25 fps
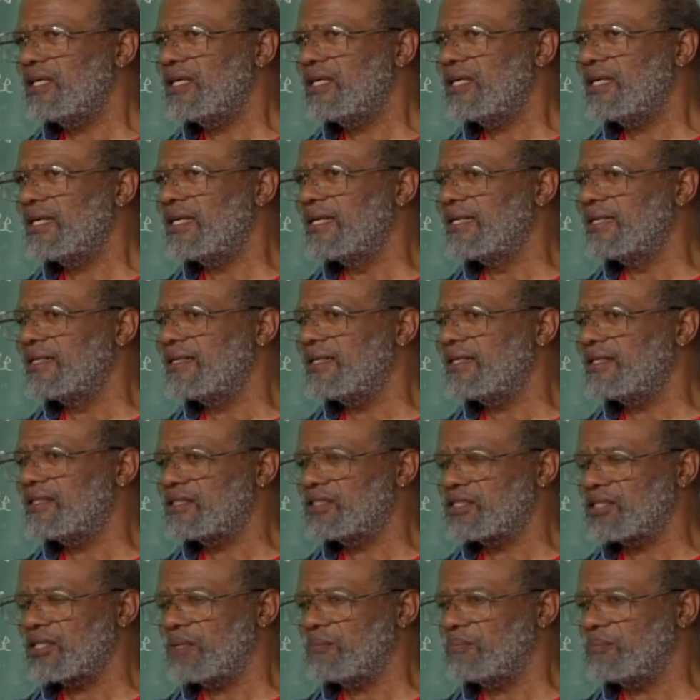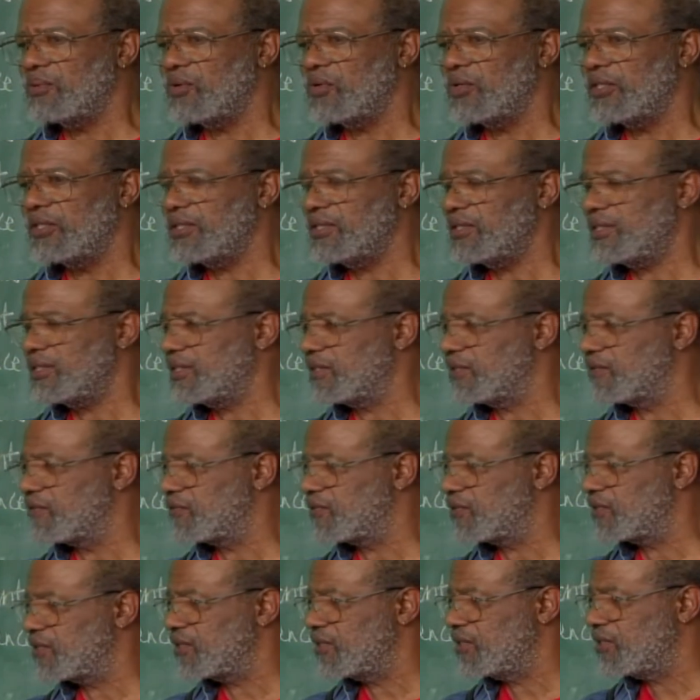And at some point,
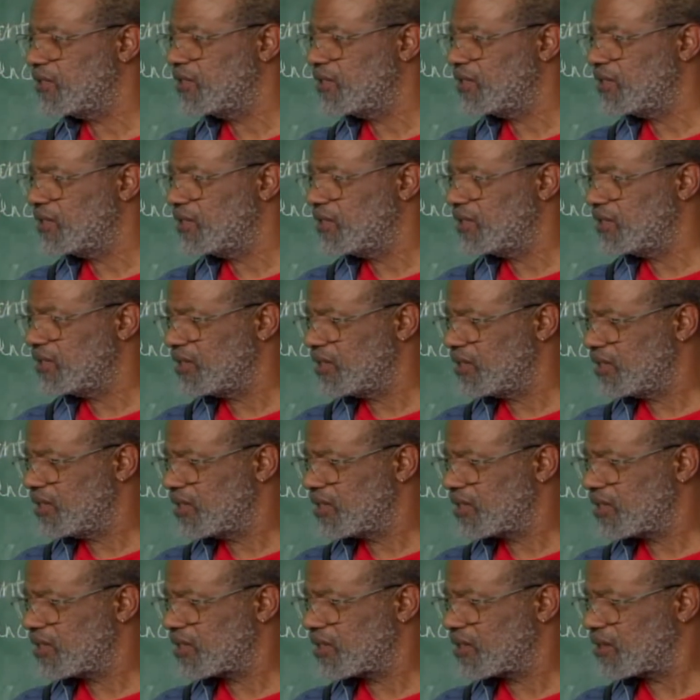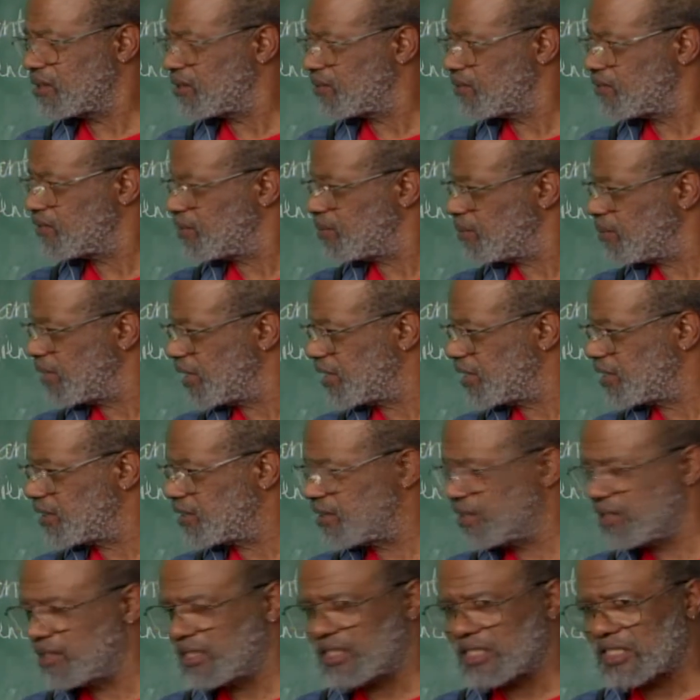if you know somebody
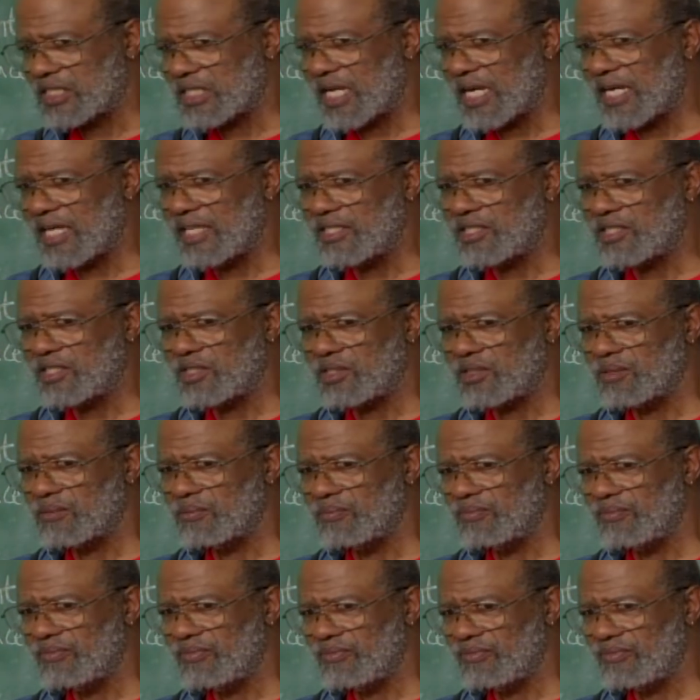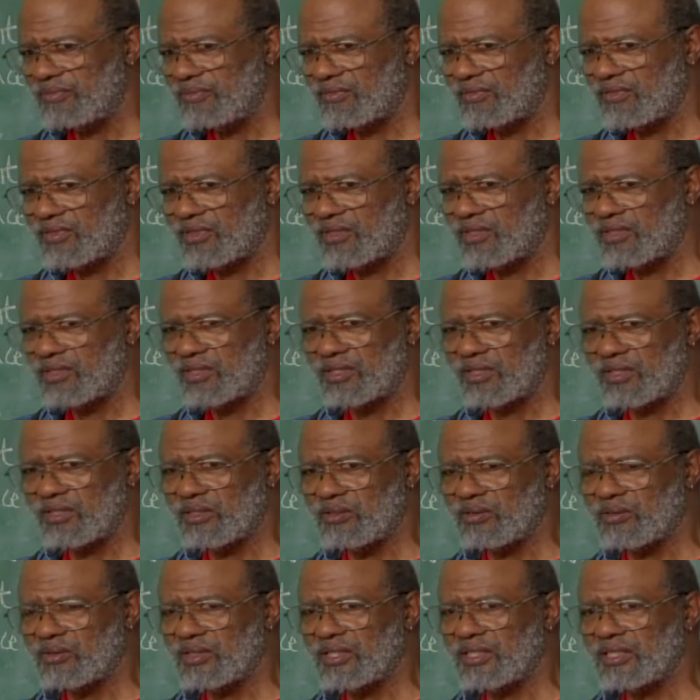decides to
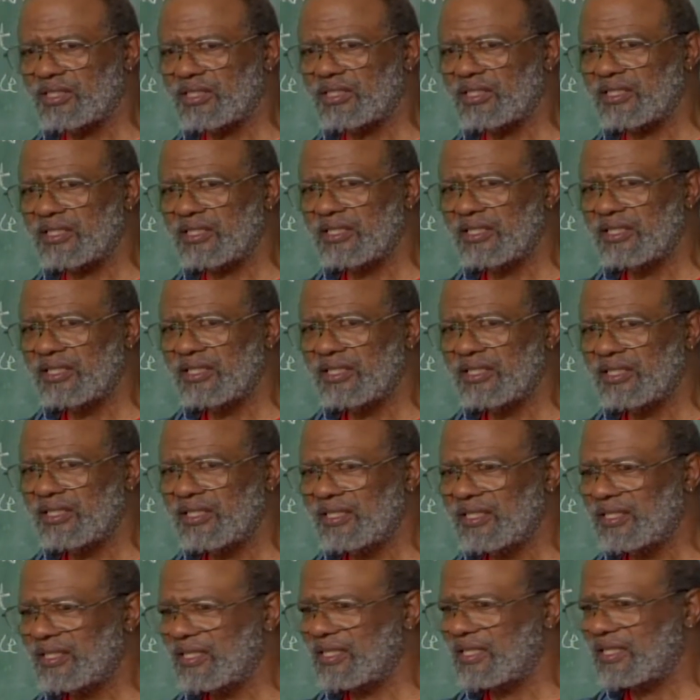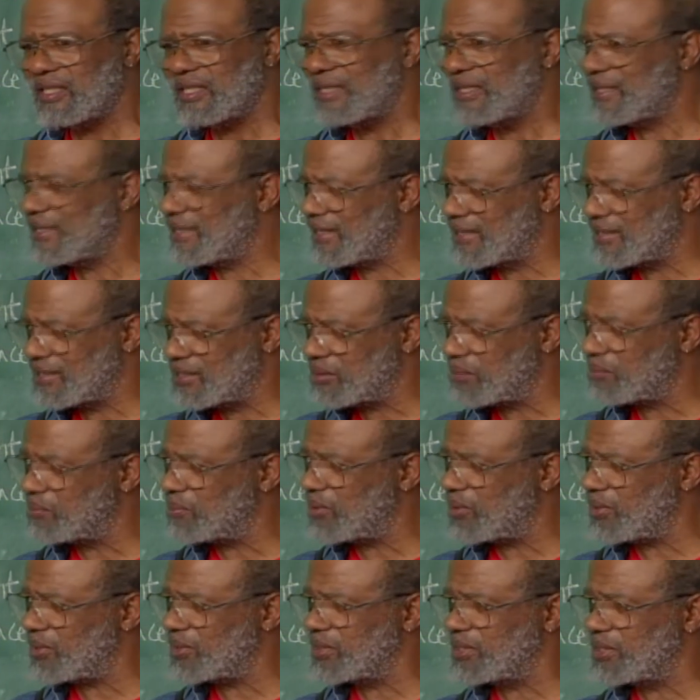do it, it's
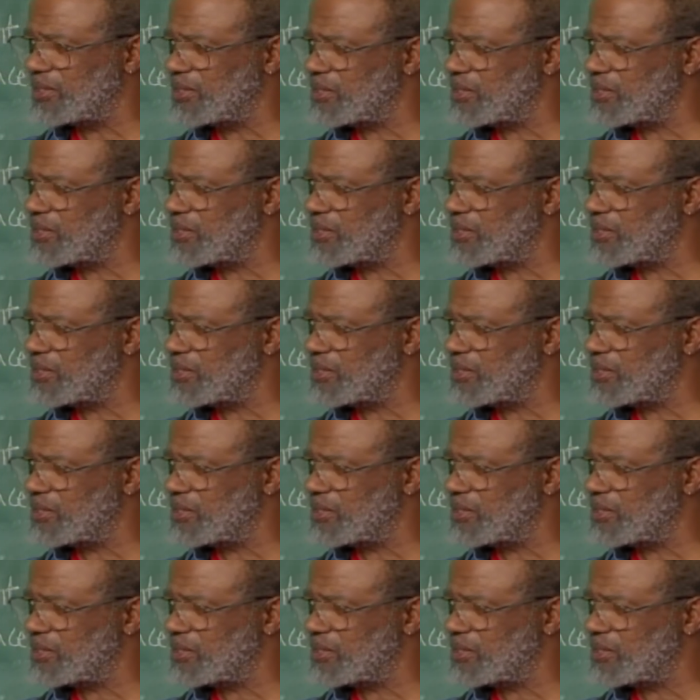important that